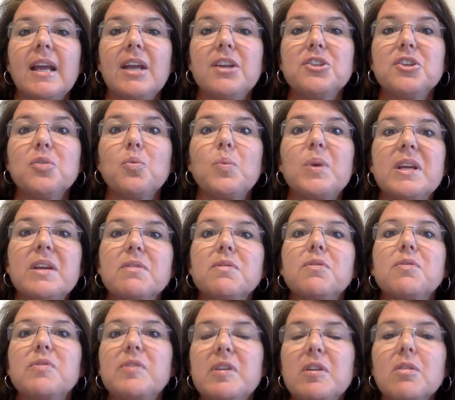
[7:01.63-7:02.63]
agent, we can
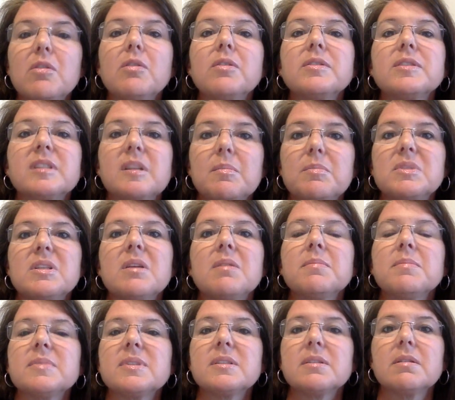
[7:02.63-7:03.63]
feel
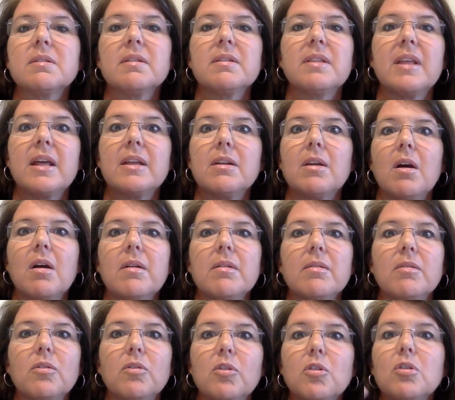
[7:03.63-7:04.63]
symptoms that
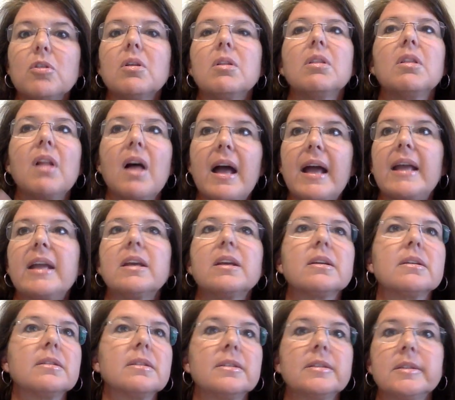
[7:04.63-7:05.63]
look like
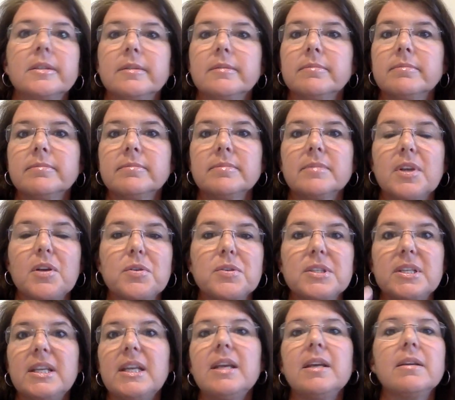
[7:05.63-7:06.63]

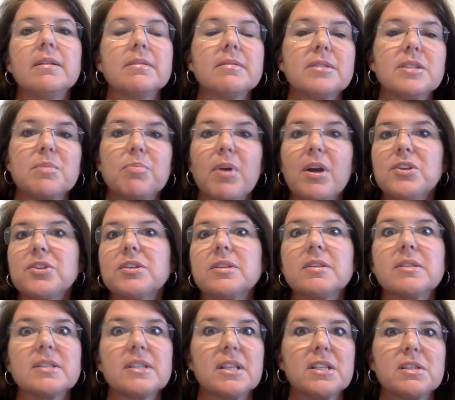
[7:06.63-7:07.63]
OCD, depression,
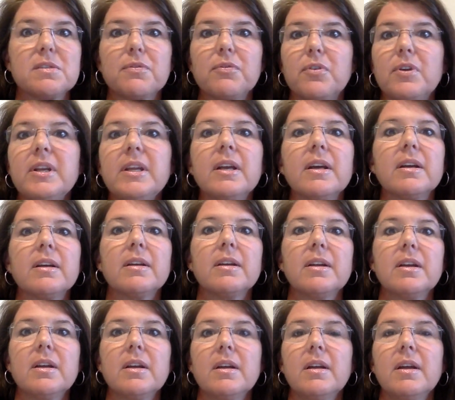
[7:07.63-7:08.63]
schizophrenia,
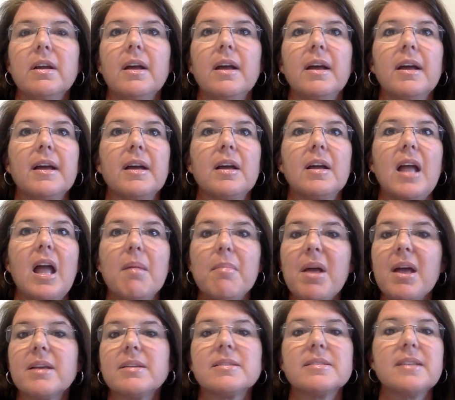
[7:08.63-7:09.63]

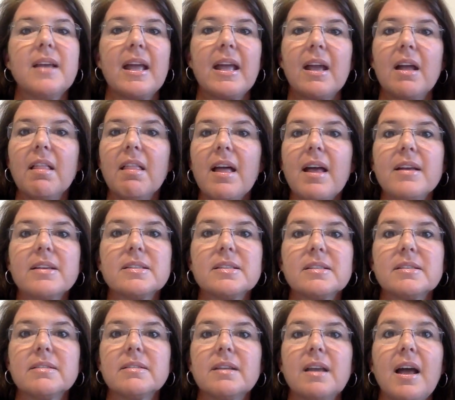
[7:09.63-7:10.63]
MS,
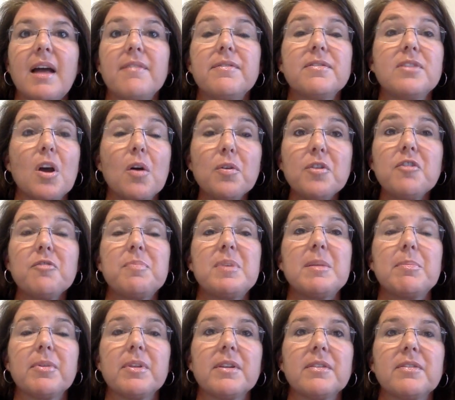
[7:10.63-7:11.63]
ALS. I've known of
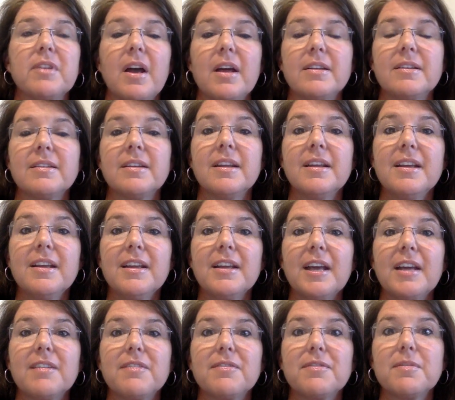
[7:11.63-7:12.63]
people that have gotten
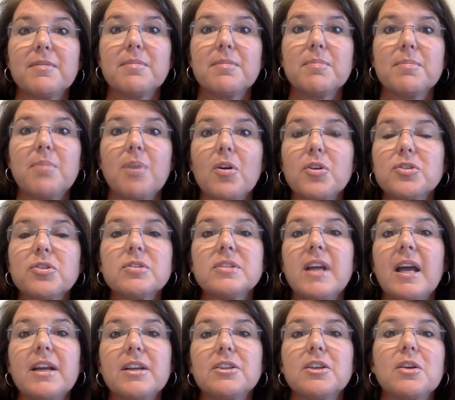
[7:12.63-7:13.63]
kind of partial
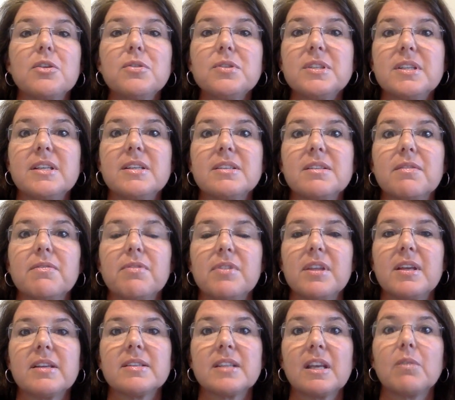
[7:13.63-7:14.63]
diagnoses of
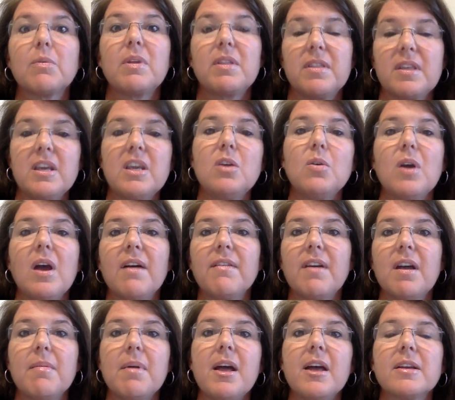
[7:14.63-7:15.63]
things like, we think you have
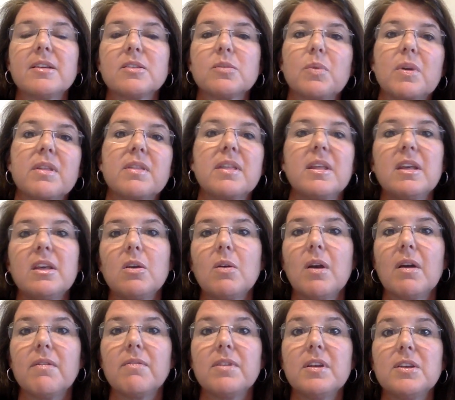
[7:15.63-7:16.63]
MS, we think you
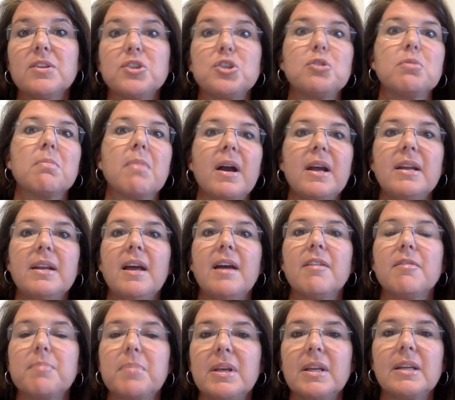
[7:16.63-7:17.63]
have this, you might
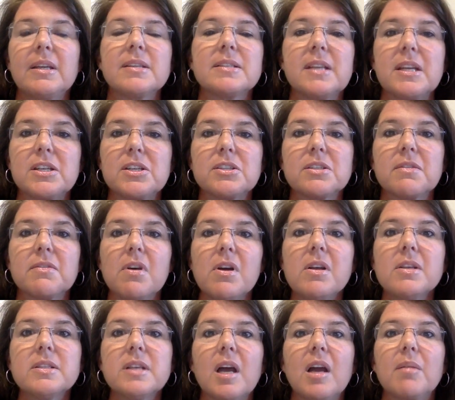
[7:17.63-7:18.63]
have beginning stages of
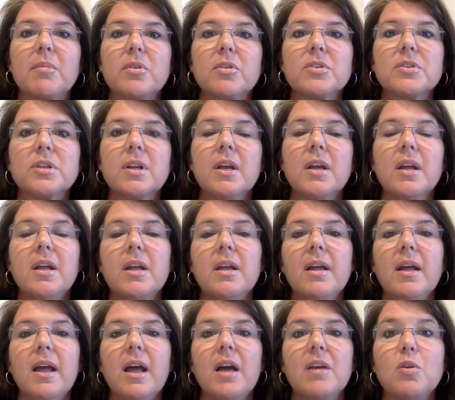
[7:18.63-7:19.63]
Alzheimer's,
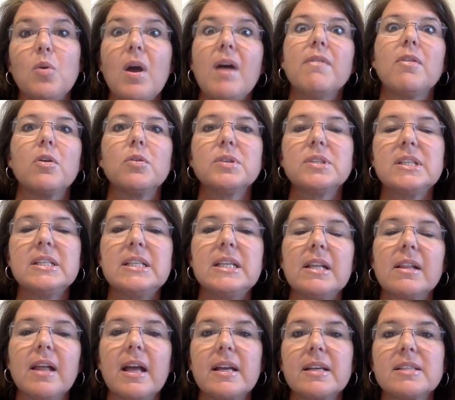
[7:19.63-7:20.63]
you have
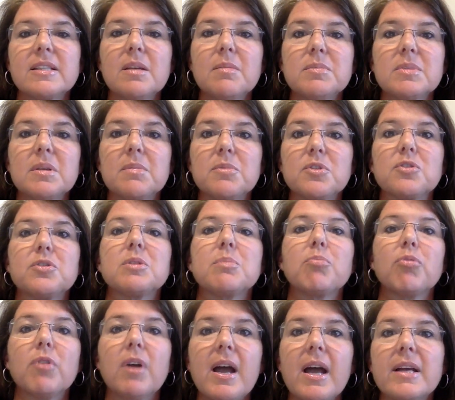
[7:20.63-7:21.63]
OCD-like symptoms, you're
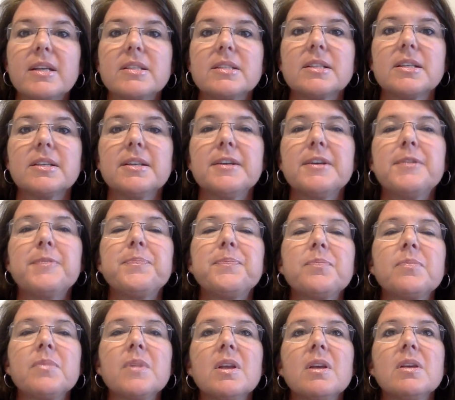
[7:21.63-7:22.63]
depressed.
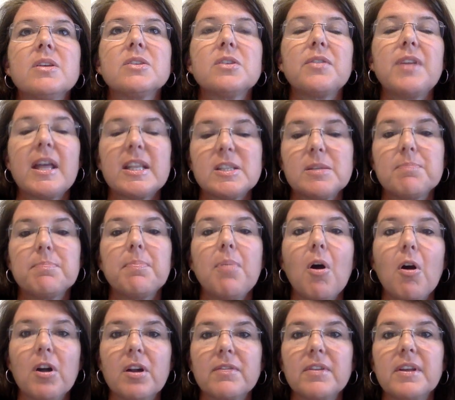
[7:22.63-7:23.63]
So that's
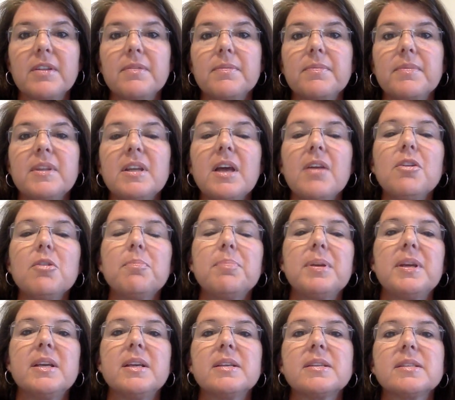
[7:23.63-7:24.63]
part of it. The other
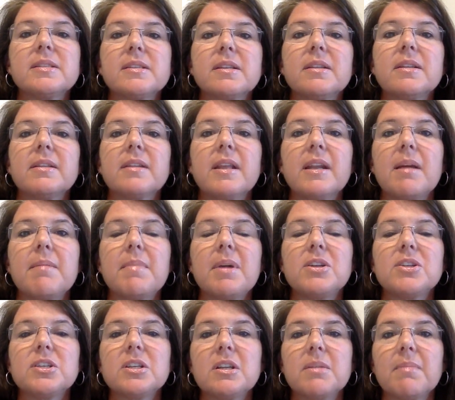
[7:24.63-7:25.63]
piece that I
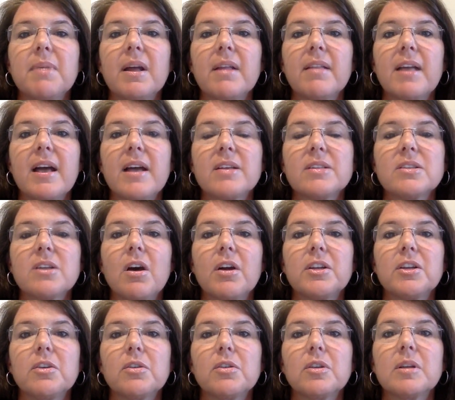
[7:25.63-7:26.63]
mentioned in my last
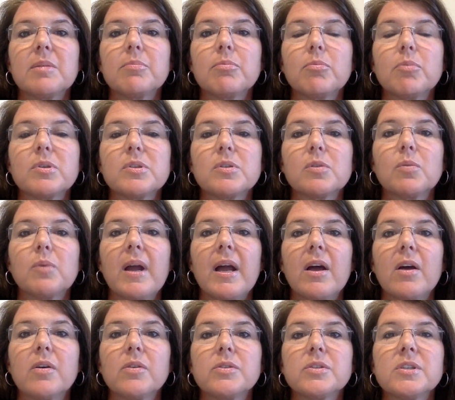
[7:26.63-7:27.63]
audio clip was
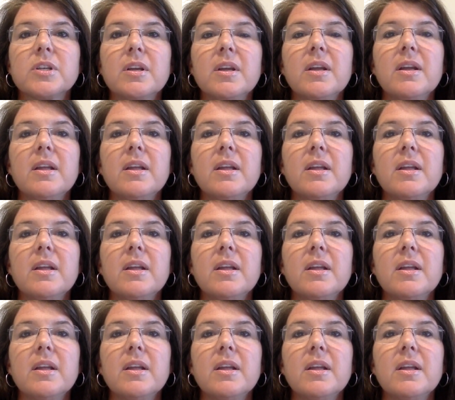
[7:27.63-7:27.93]
around,